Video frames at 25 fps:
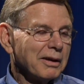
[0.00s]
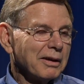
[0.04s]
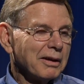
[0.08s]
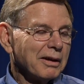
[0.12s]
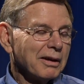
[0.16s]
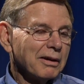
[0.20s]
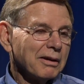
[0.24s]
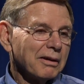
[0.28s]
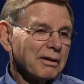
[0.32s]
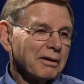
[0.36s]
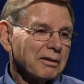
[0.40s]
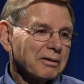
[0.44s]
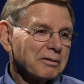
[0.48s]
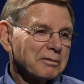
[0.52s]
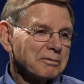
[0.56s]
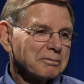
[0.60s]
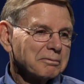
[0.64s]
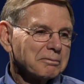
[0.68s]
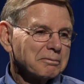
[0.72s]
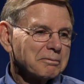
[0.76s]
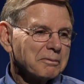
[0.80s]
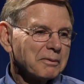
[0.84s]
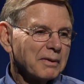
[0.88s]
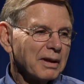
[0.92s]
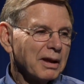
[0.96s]

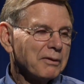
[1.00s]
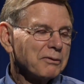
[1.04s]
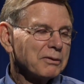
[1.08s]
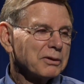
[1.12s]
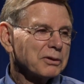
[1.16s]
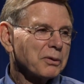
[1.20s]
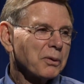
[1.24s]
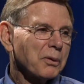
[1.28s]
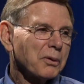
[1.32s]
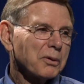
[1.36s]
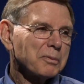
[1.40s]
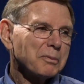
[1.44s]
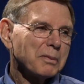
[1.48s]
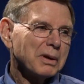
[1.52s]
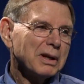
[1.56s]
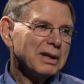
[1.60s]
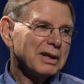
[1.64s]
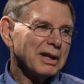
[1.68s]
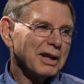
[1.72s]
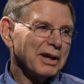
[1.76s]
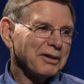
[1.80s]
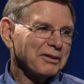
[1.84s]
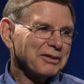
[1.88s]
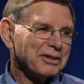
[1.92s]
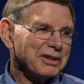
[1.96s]
They haven't torn me
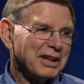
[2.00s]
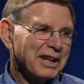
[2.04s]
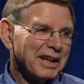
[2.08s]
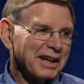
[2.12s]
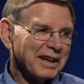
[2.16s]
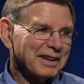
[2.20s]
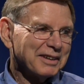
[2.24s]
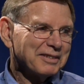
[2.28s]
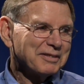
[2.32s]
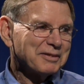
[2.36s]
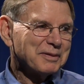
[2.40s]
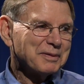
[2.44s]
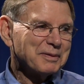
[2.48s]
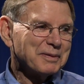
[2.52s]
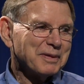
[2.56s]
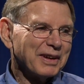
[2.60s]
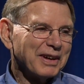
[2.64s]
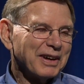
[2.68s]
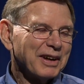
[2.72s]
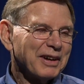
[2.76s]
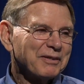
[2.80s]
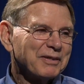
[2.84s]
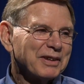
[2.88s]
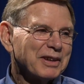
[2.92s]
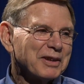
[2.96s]
down yet, but
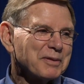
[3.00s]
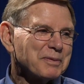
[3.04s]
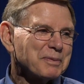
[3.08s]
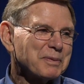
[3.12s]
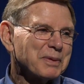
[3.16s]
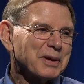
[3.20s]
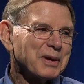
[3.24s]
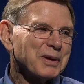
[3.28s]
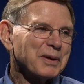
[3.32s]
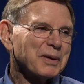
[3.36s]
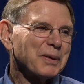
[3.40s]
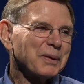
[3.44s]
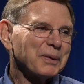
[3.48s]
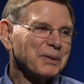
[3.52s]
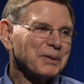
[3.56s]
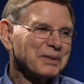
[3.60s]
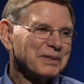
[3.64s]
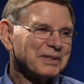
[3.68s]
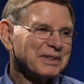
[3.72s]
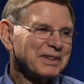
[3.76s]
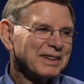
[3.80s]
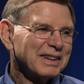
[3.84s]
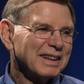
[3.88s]
I'm getting pretty old.